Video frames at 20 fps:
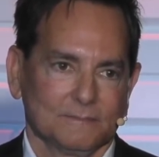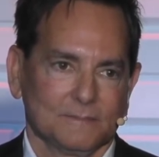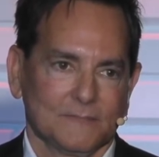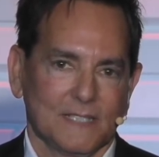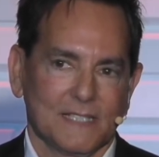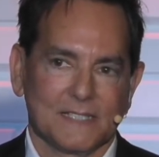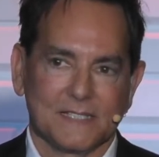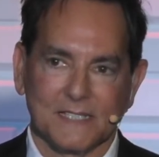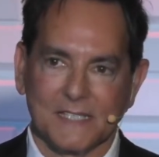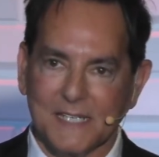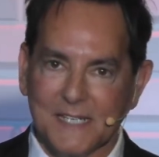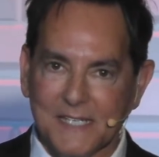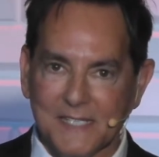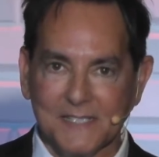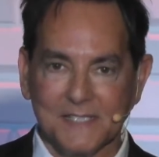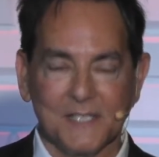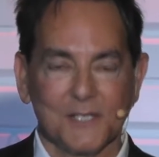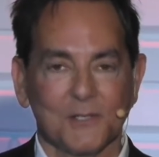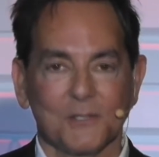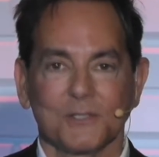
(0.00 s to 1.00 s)
It's
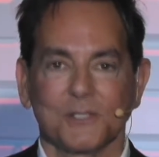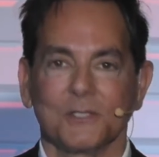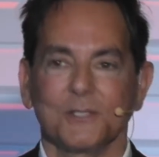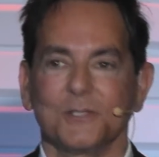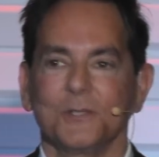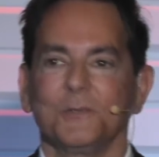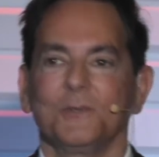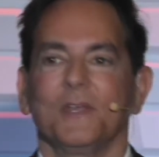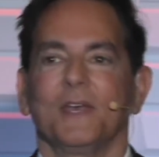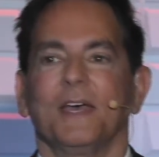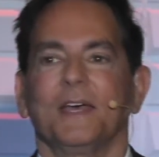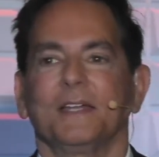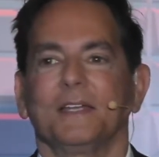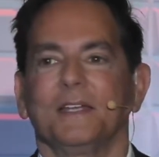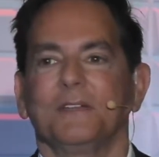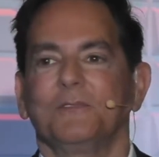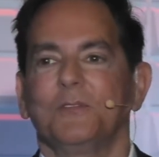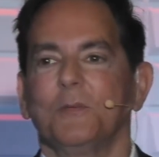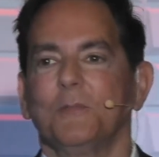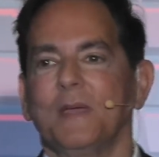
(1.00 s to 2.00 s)
easier to do that
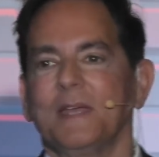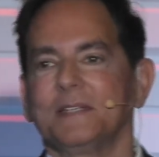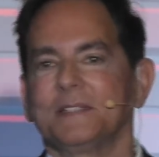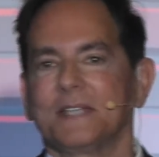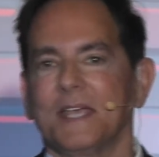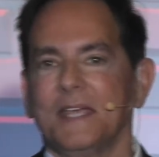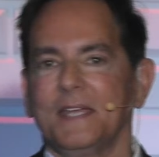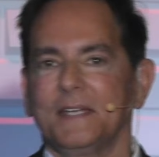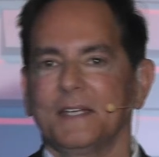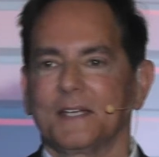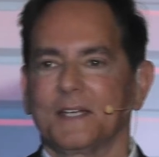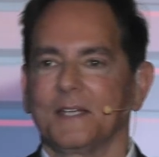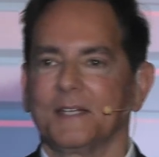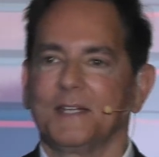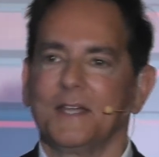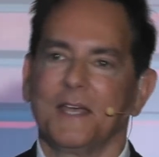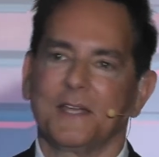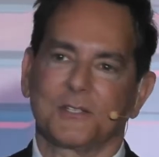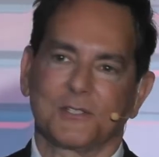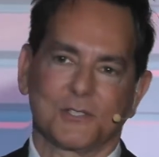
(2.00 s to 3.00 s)
if you maintain a
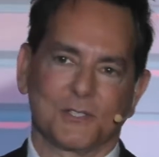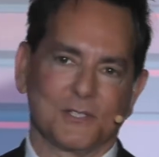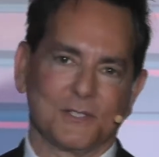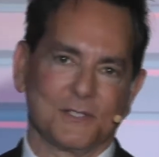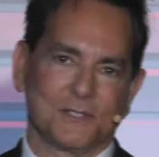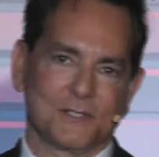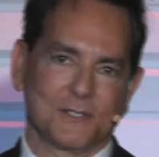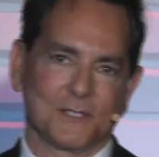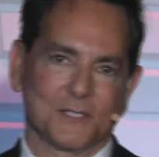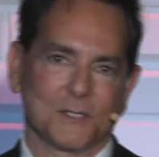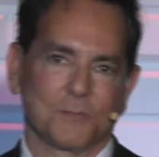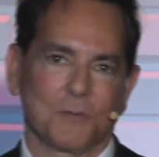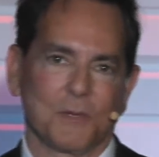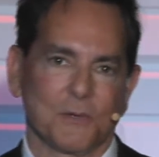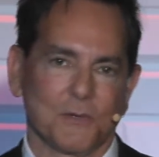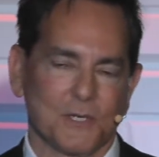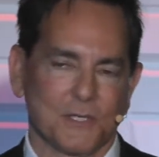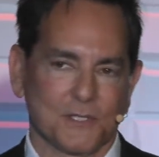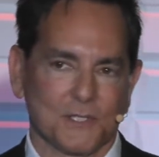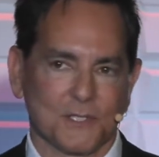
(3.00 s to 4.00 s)
connection to
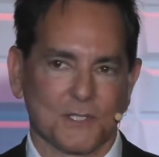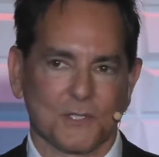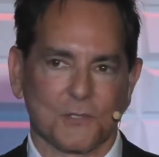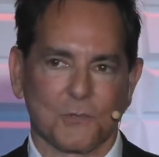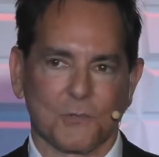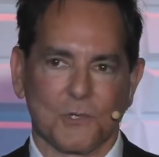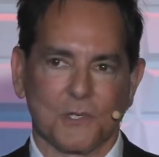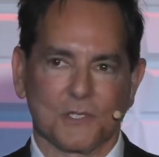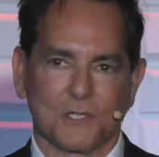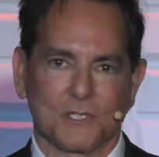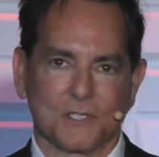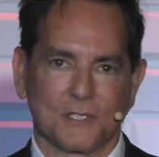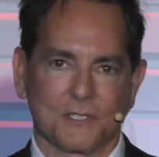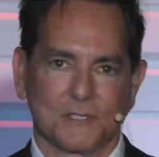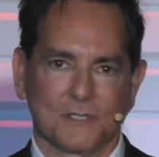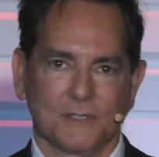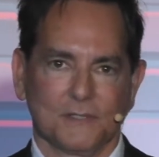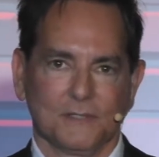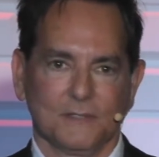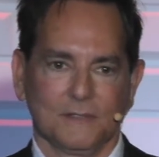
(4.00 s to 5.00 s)
Spirit, to Source.
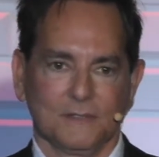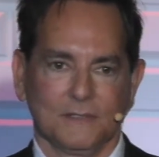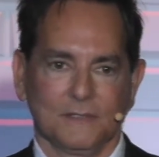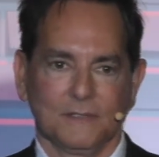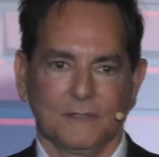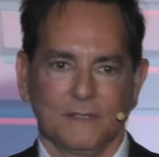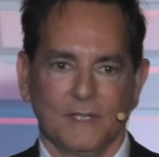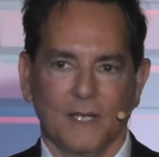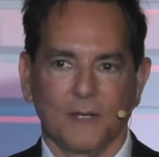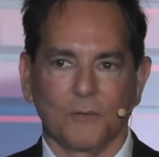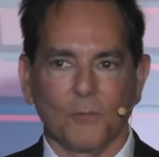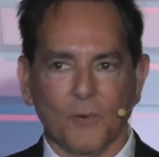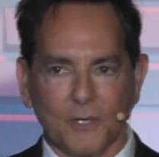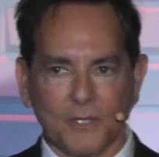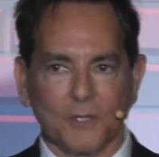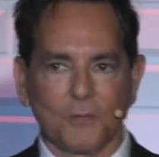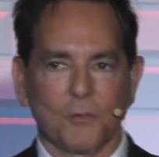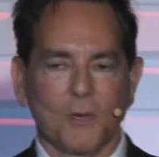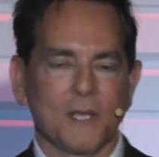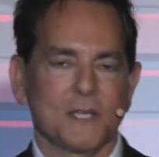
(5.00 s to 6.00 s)
And one
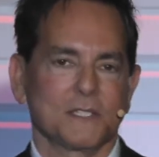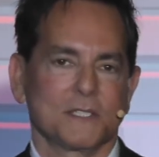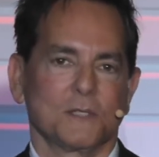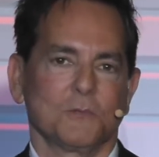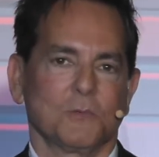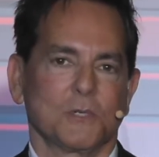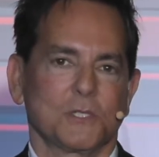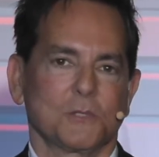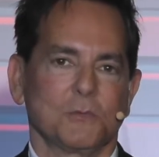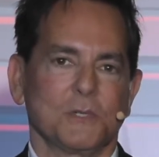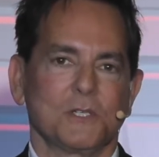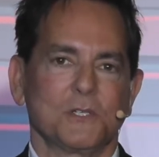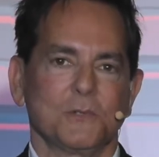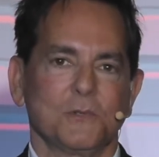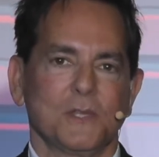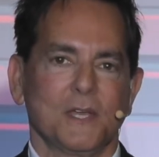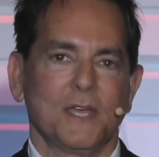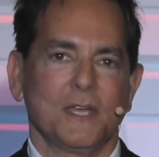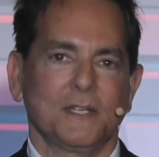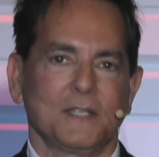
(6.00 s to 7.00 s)
of the ways in which we do
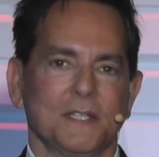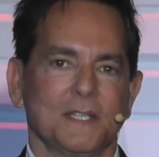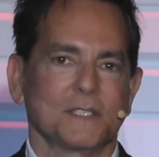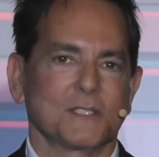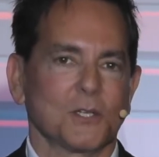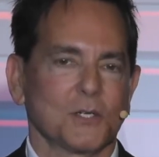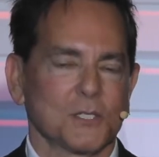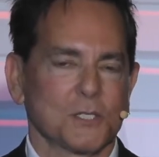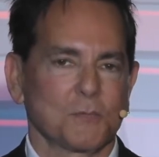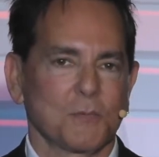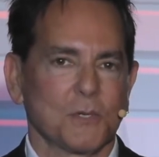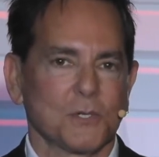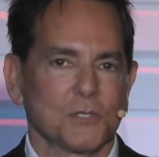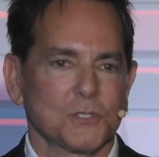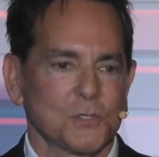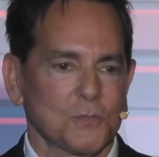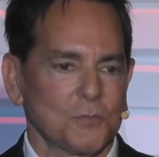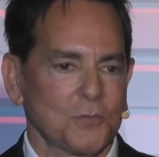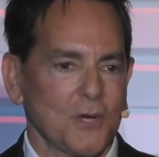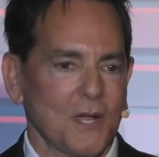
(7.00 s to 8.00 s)
that is our
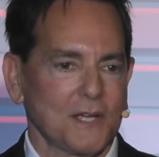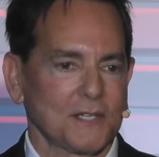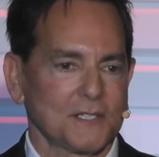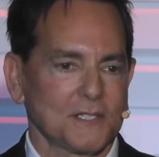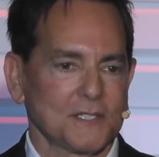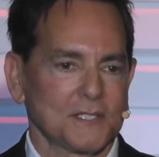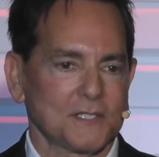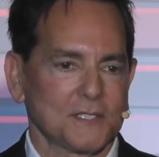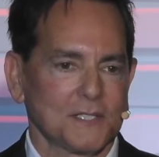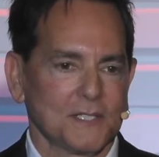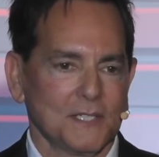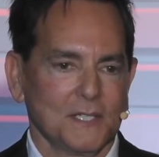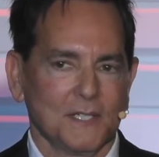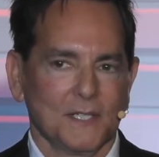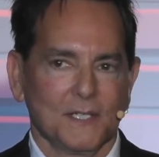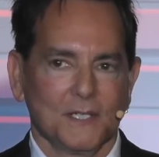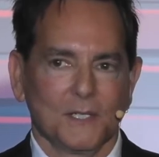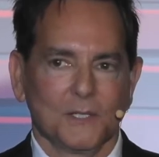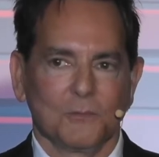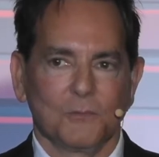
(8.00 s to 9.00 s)
spiritual practice
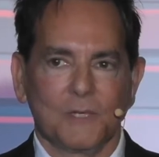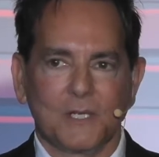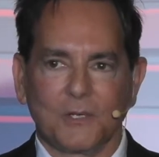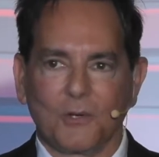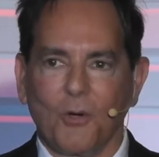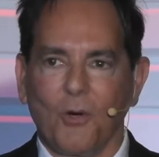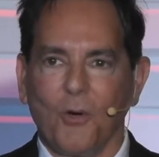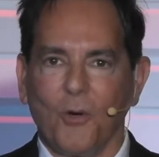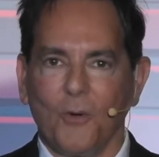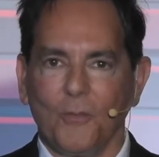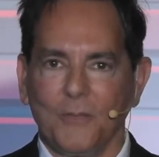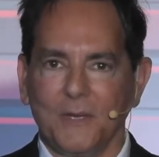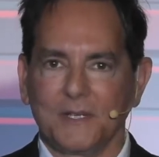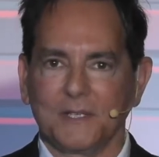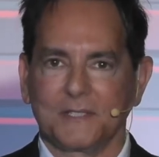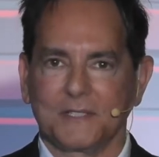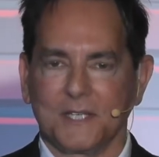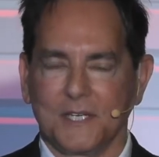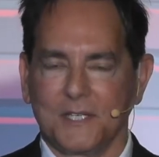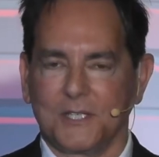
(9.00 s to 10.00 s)
we call
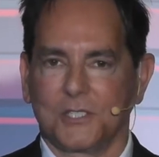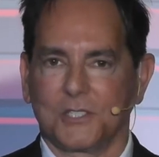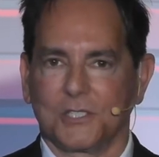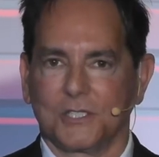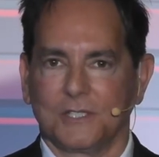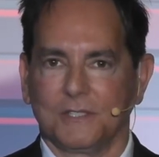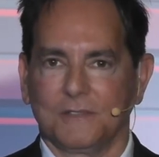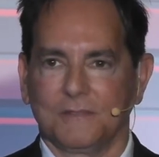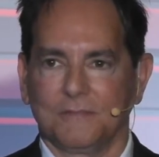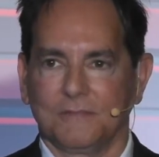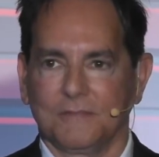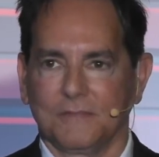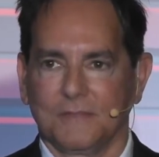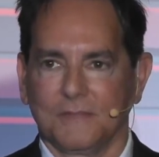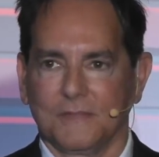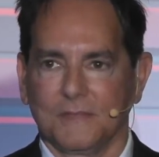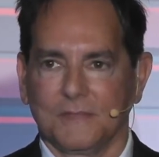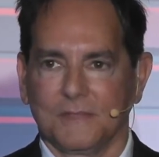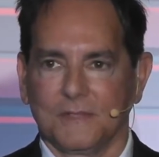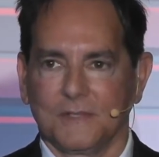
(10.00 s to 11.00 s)
meditation.
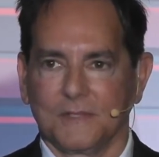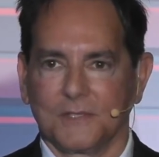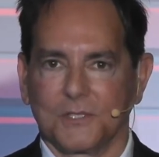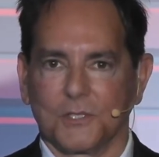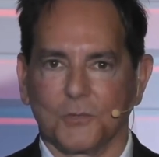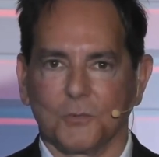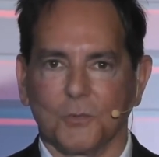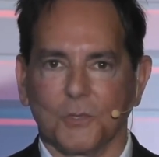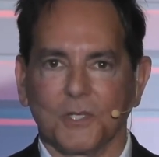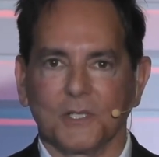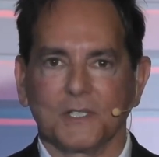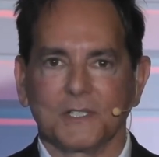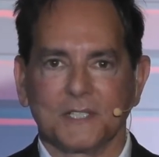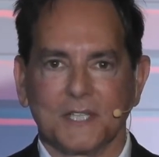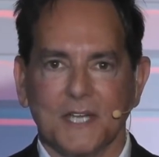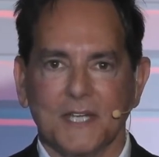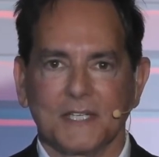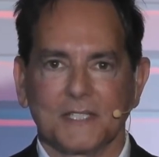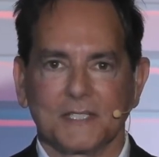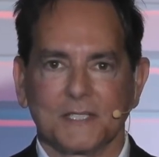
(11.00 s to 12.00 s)
So we're going to
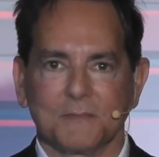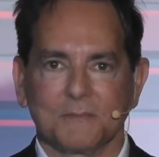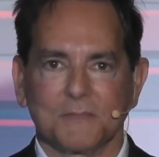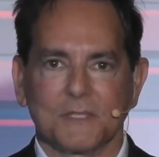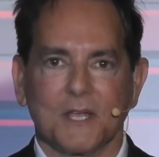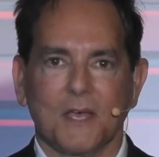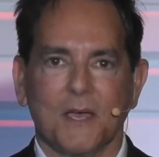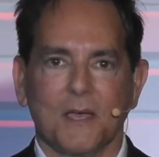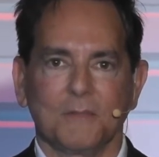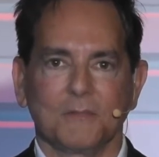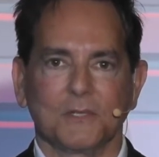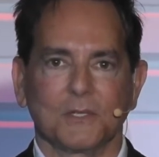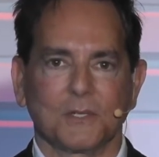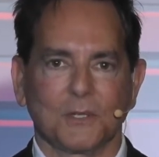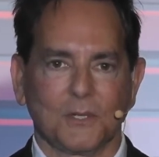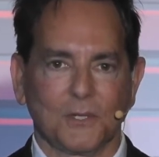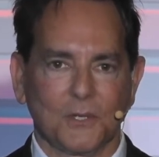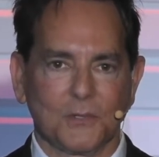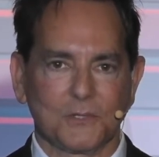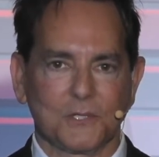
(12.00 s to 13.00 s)
take some time to
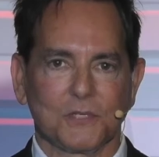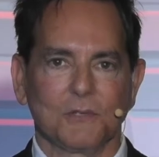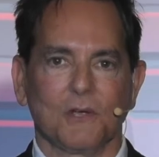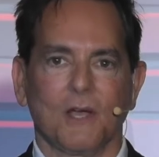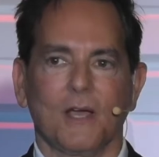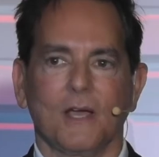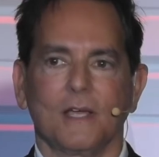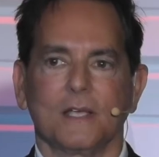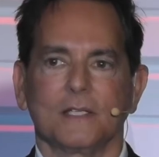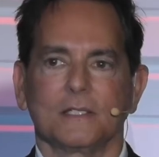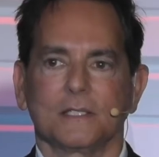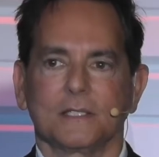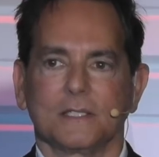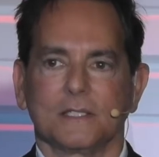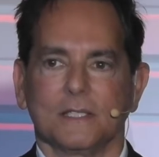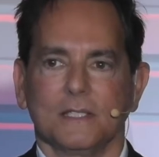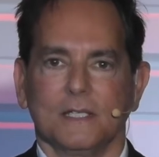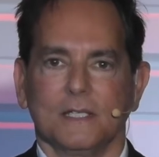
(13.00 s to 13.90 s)
close our eyes,